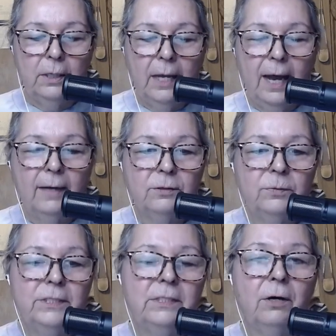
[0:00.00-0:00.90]
how do
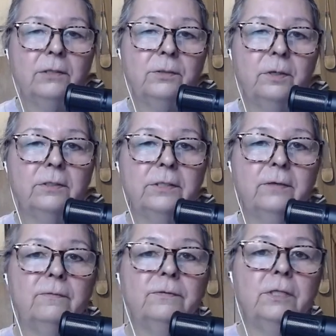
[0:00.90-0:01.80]
we talk to
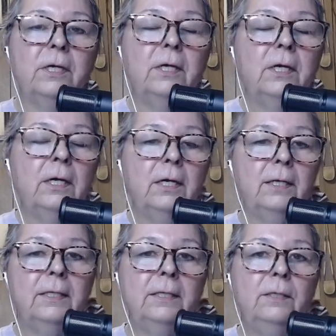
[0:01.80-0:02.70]
ourselves?
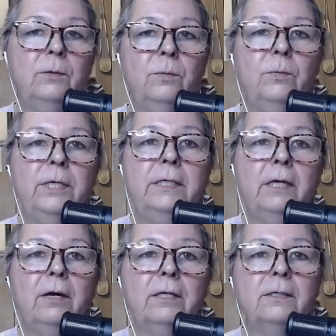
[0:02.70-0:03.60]
And we
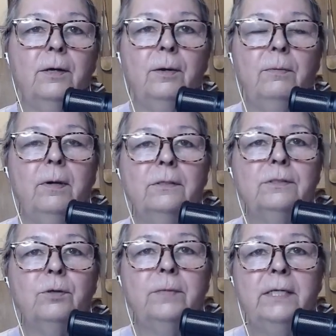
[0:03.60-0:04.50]
talk
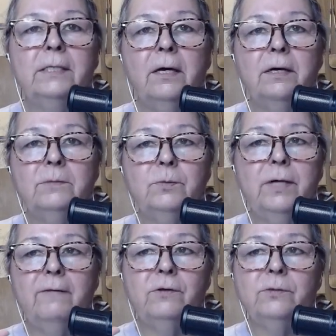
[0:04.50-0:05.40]
so many times, we
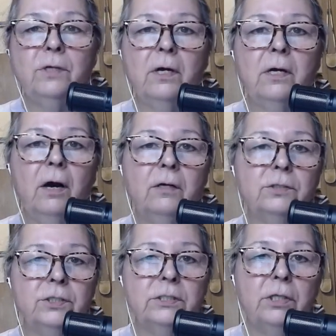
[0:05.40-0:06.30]
have those
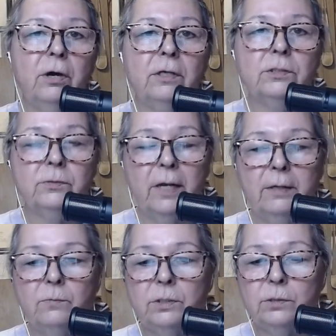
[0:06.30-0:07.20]
unconscious thoughts,
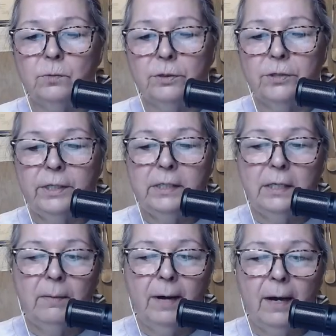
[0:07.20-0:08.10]
right? We're
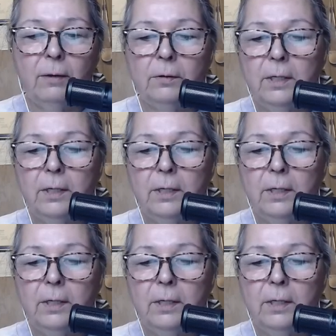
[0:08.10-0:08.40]
thinking about,